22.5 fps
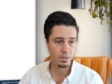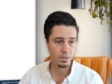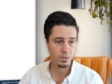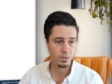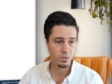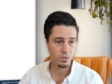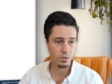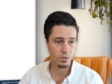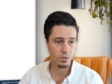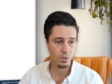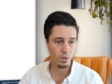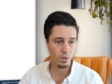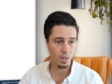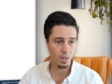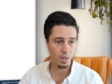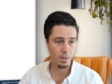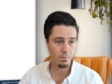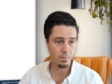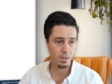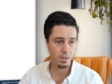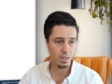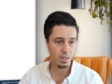So
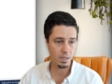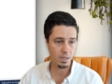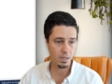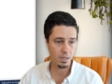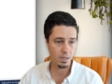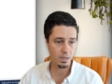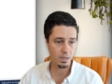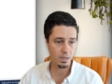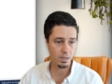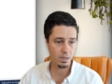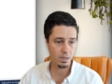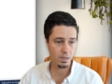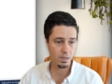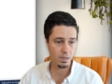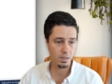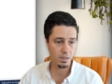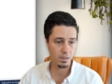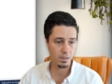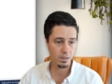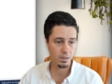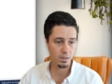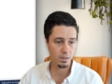let me
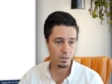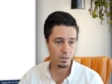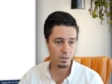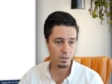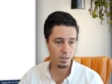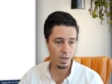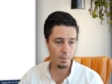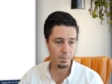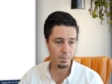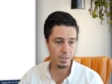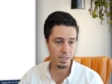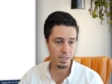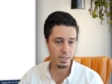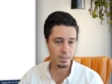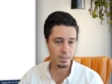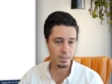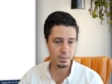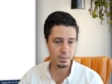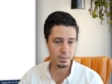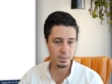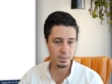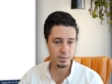copy to
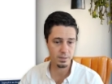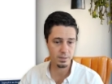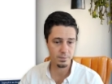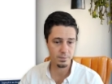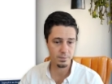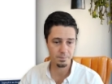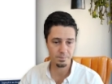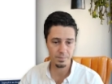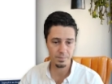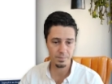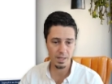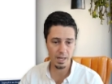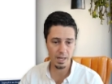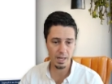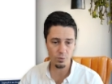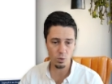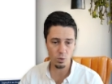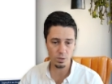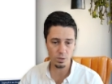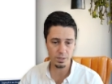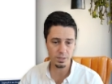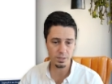instance. And
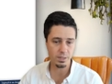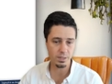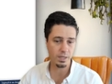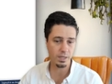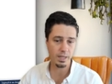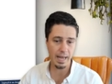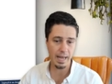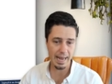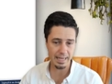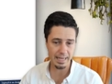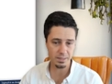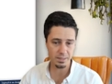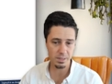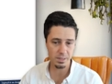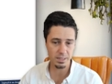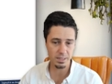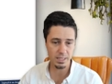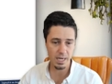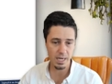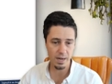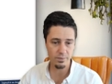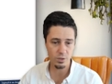of course, it's going to ask me to
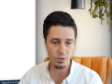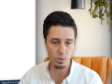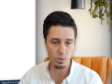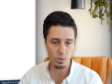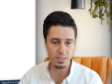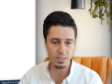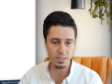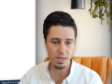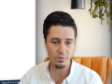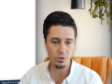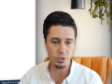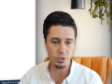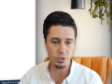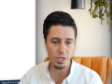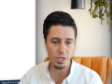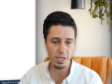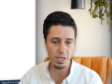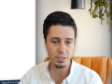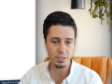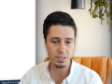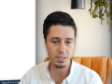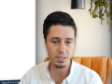save. Do you want to save your
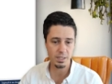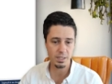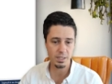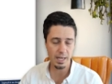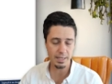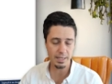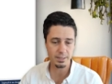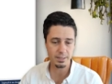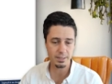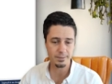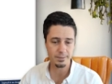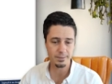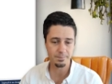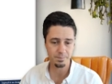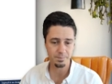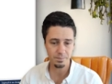changes? Yes.